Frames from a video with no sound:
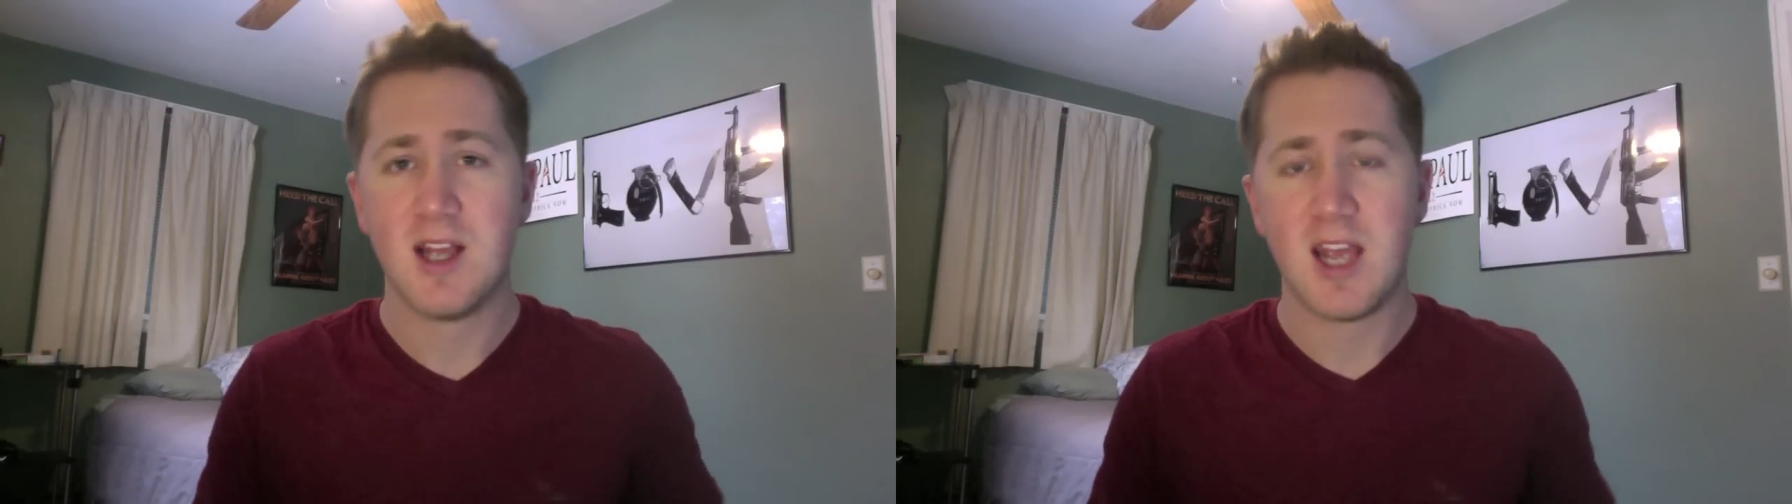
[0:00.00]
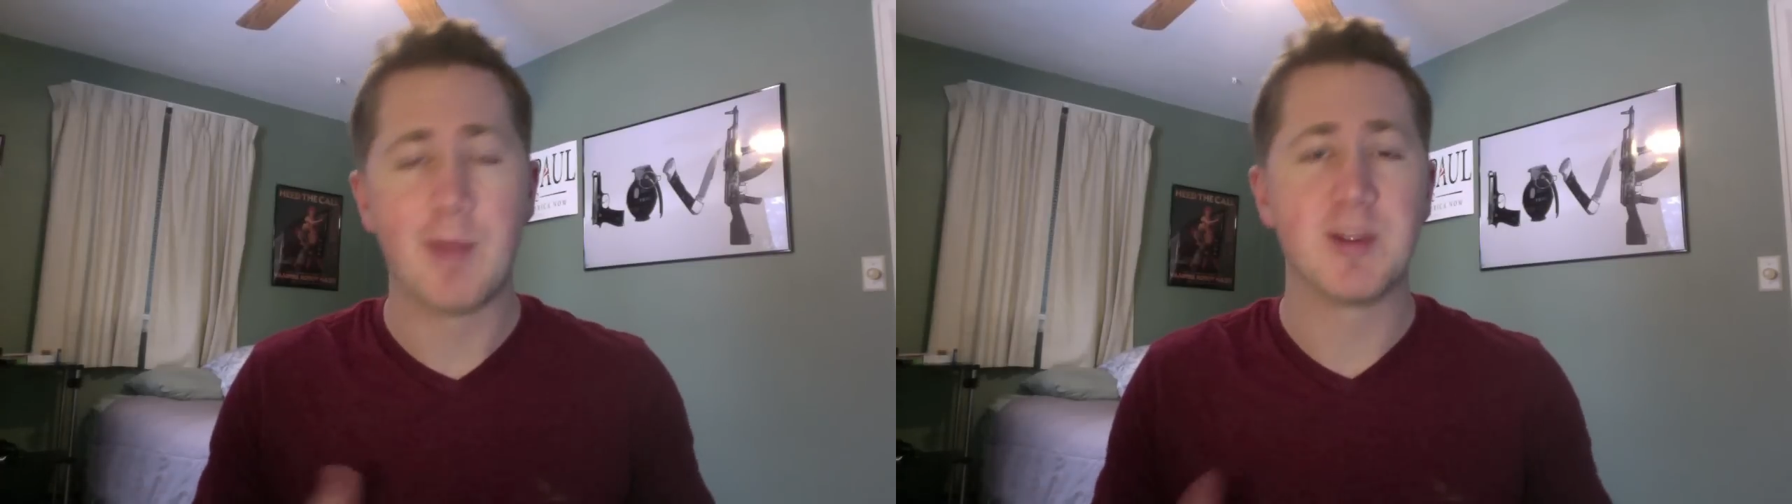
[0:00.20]

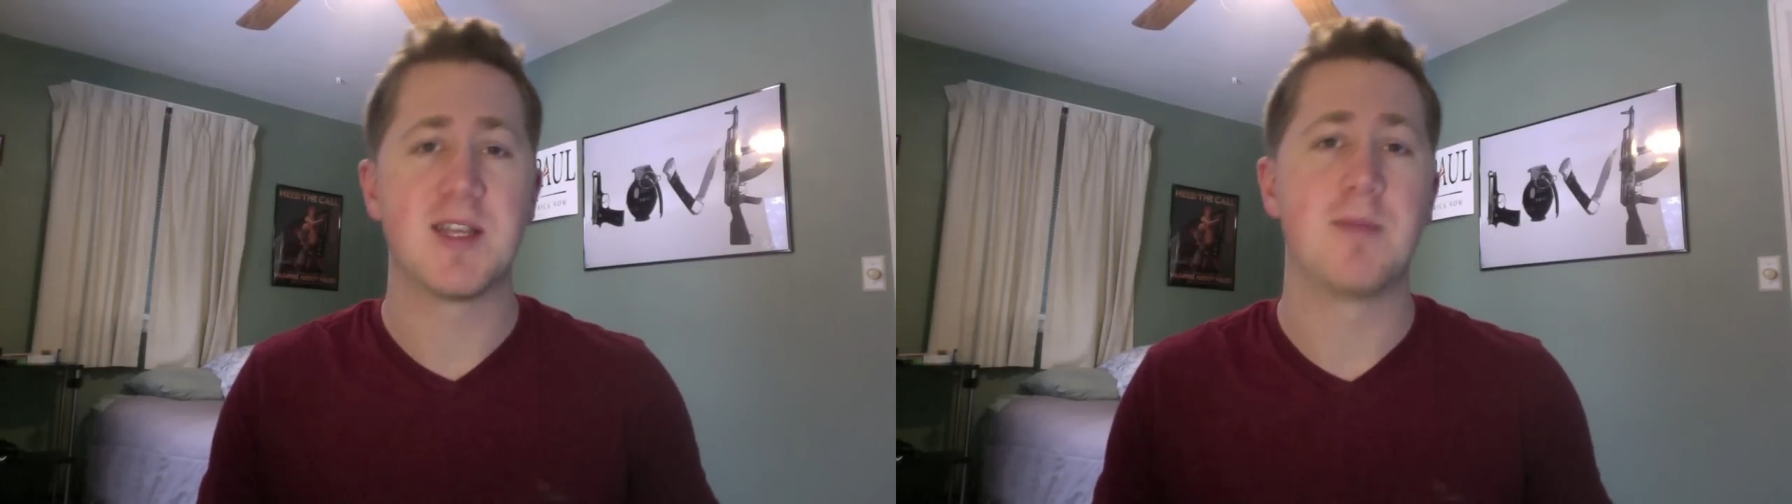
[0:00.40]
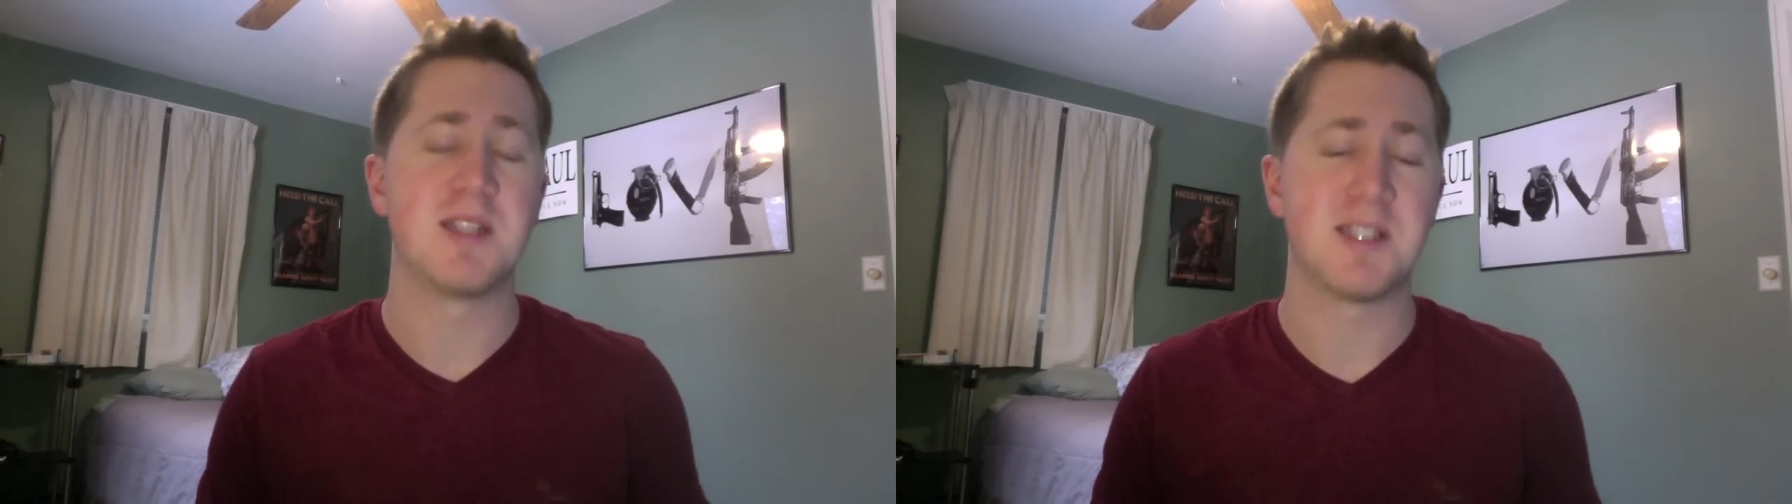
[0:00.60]

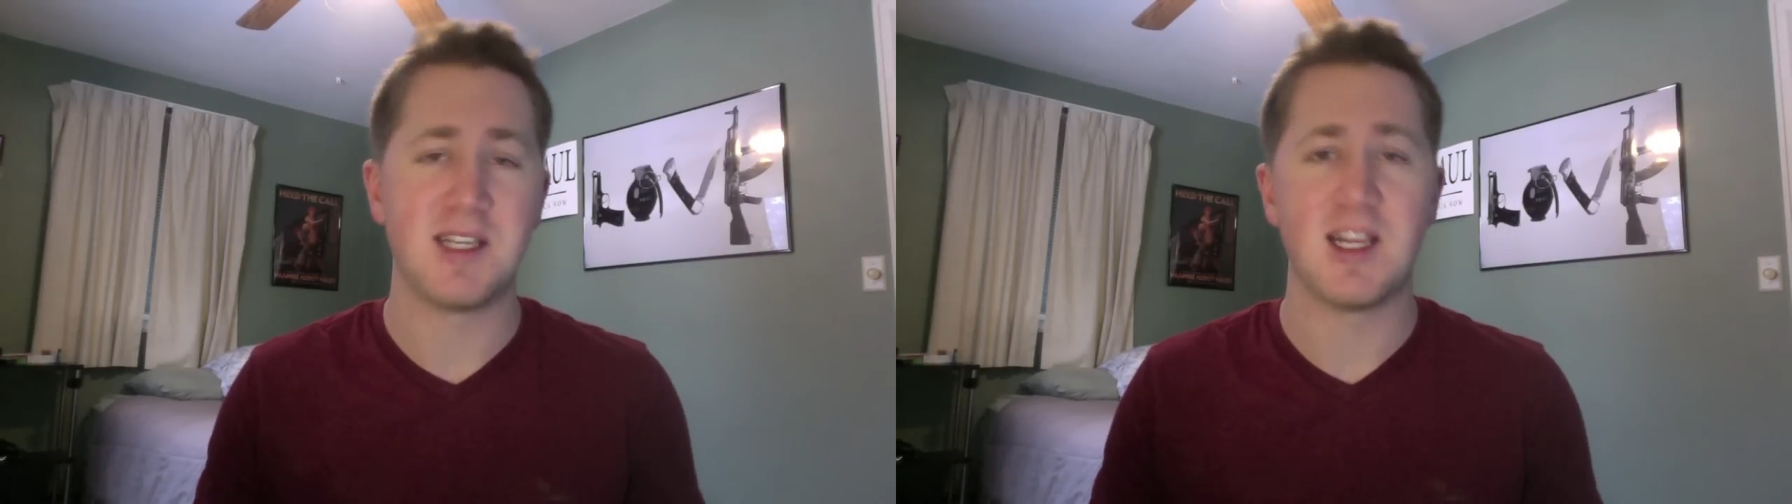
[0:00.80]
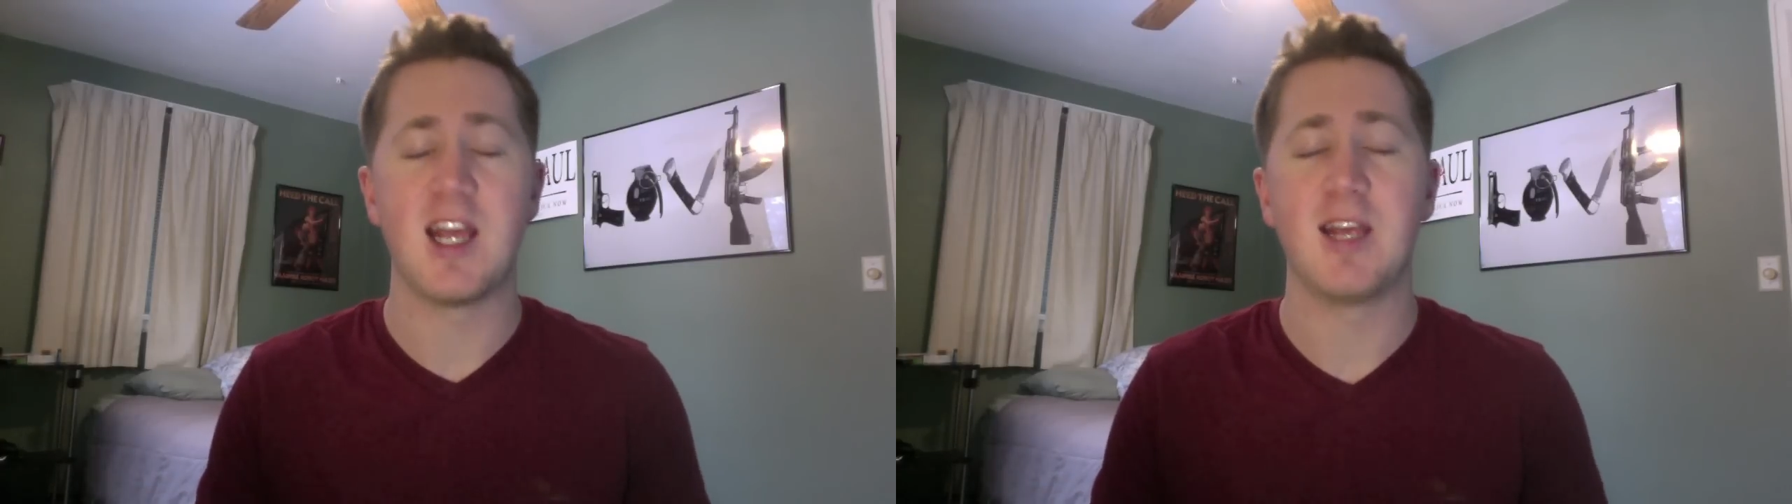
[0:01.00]

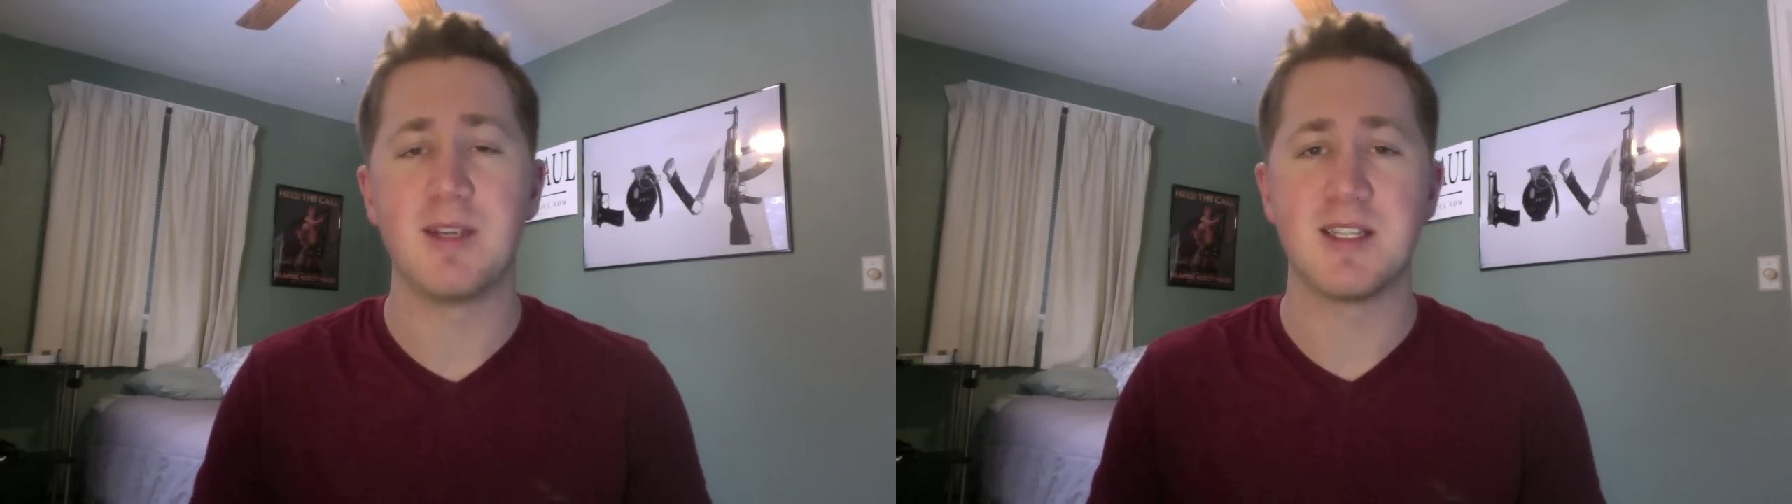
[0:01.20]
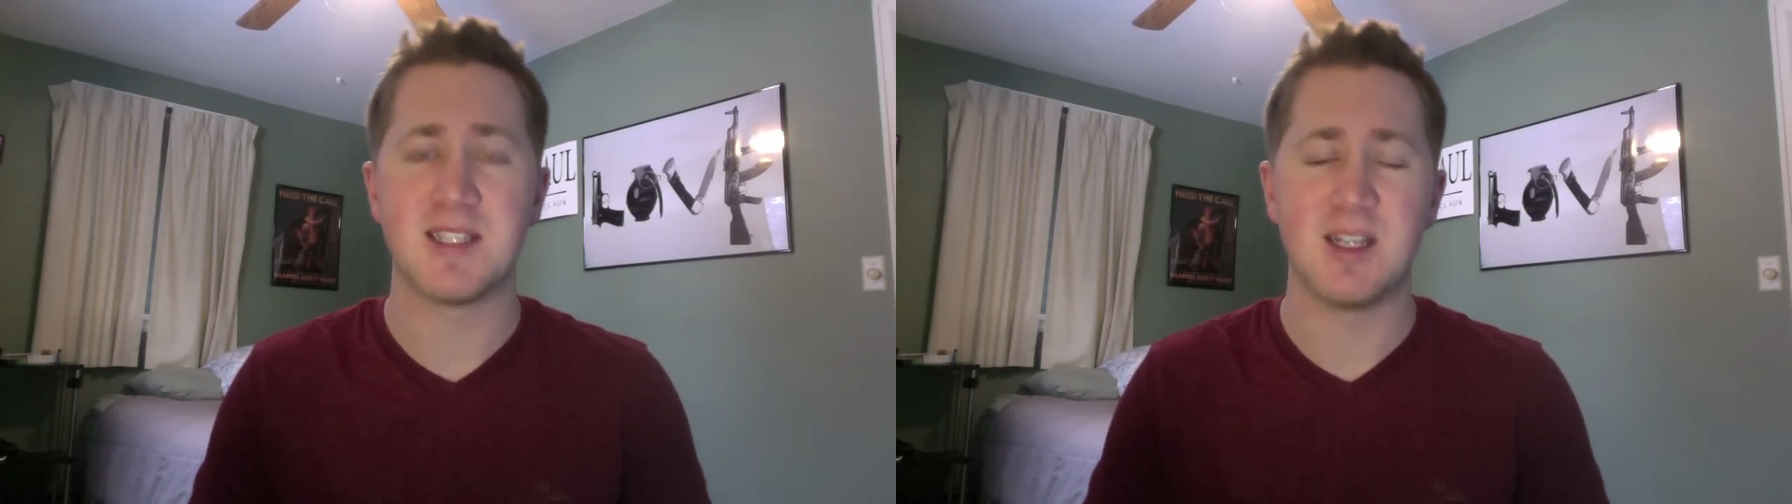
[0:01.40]
MSNBC, ABC